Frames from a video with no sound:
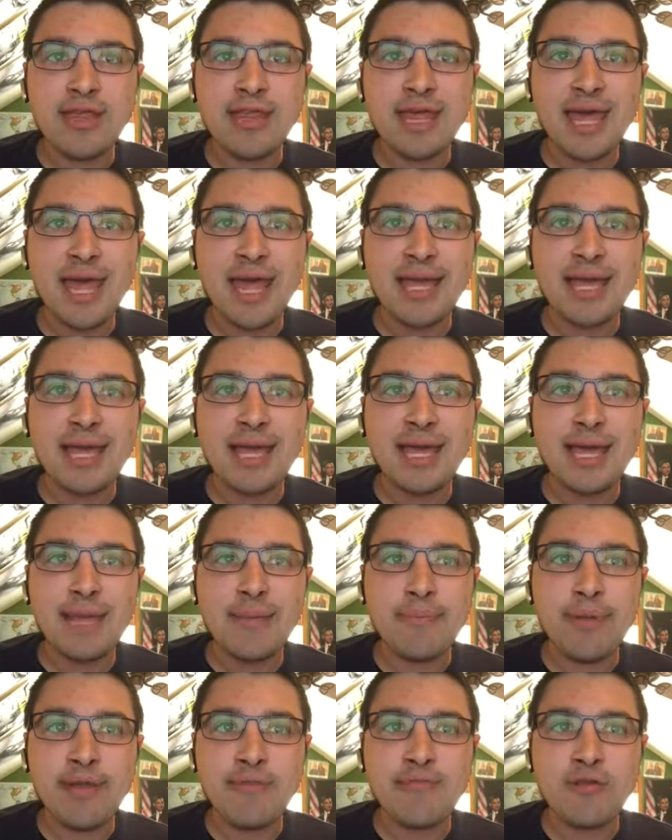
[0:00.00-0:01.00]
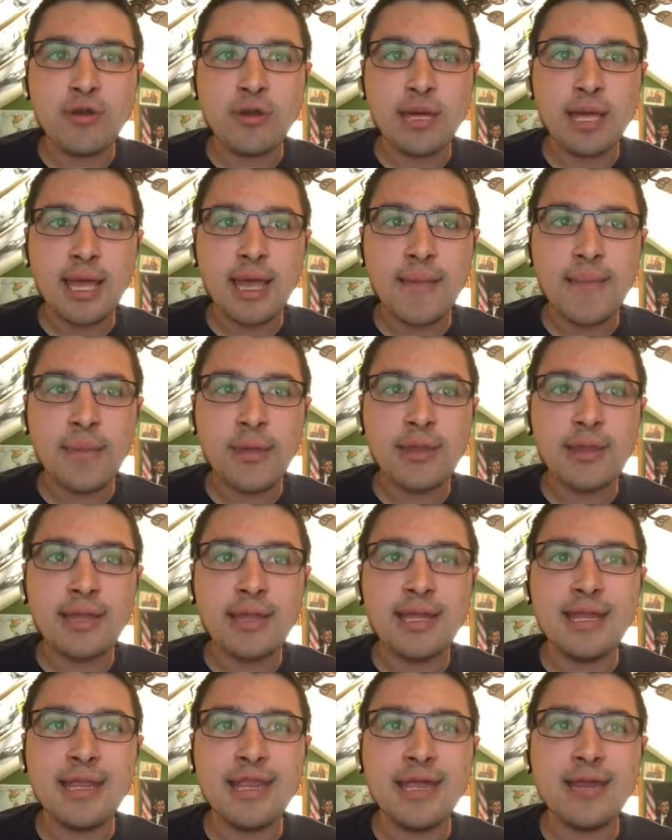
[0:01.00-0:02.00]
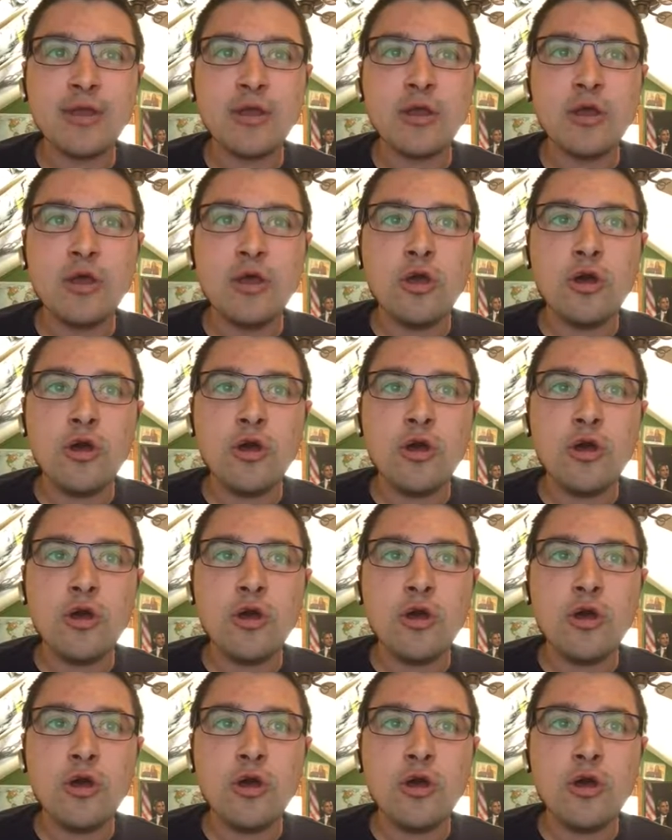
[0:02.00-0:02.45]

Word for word: attacking a Bedford couple in their